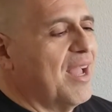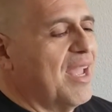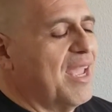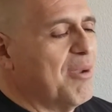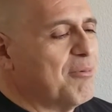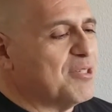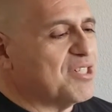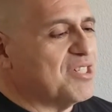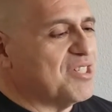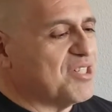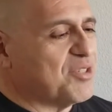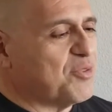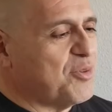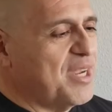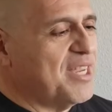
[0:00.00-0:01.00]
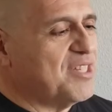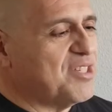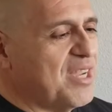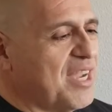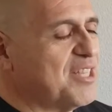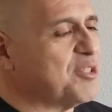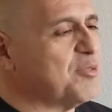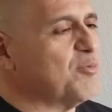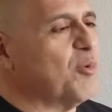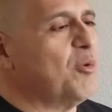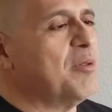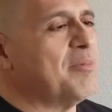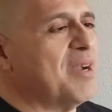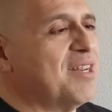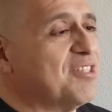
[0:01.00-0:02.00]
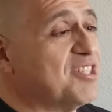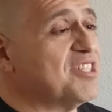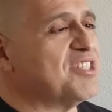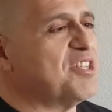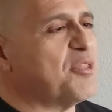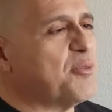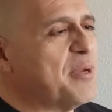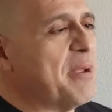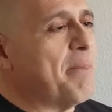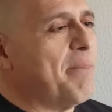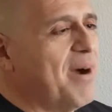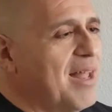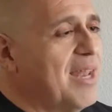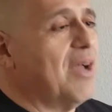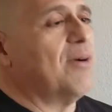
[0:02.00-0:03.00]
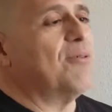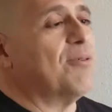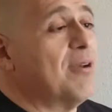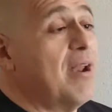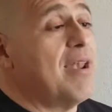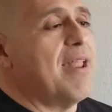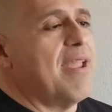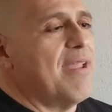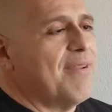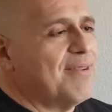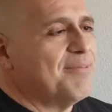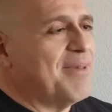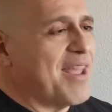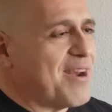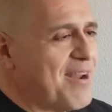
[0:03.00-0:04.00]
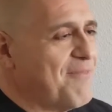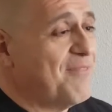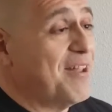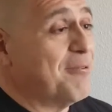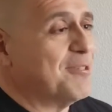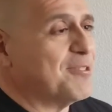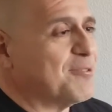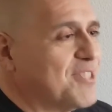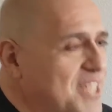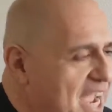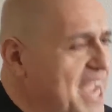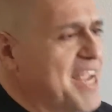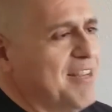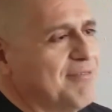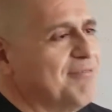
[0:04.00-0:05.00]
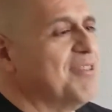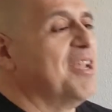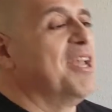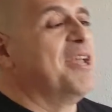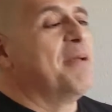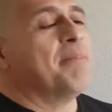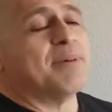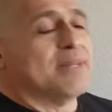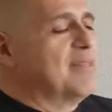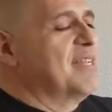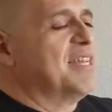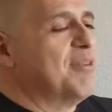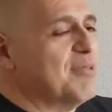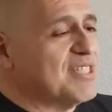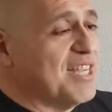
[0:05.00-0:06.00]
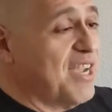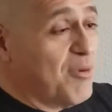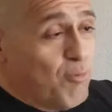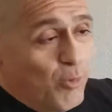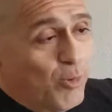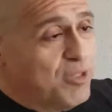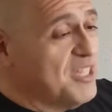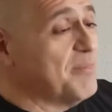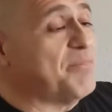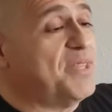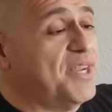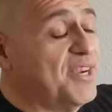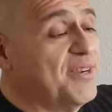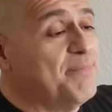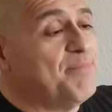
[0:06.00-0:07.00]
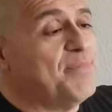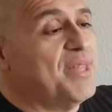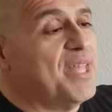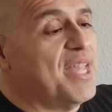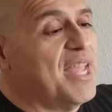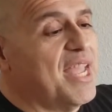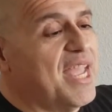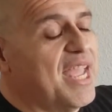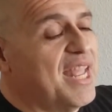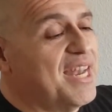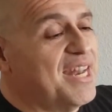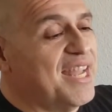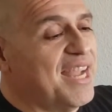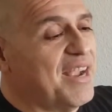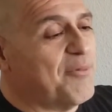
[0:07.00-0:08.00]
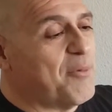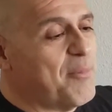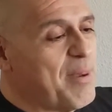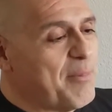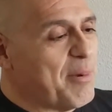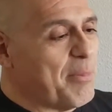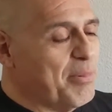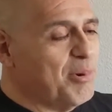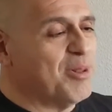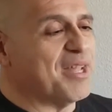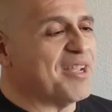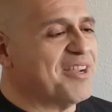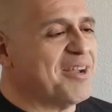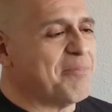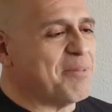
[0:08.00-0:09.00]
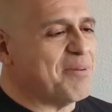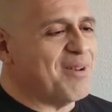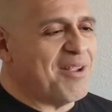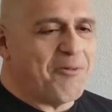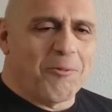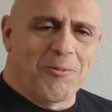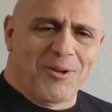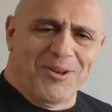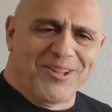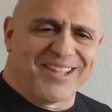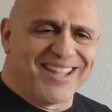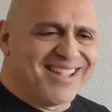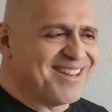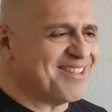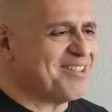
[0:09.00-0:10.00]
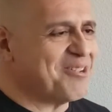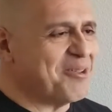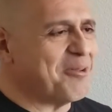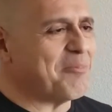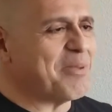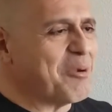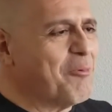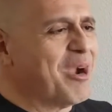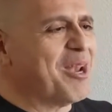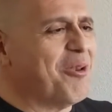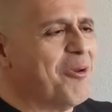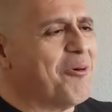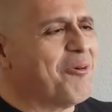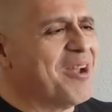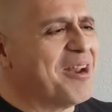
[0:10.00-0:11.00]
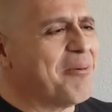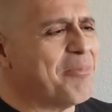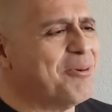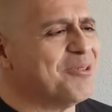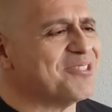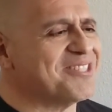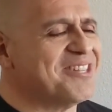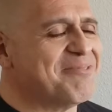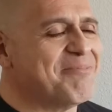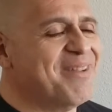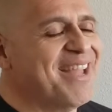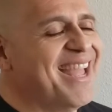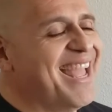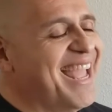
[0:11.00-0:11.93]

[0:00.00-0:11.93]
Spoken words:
it was a strange. I used to roll my '63 Impala. My Rampla was tight. But anyways, I rolled up there, and I remember pulling up and everyone looking, big white lowrider pulls up,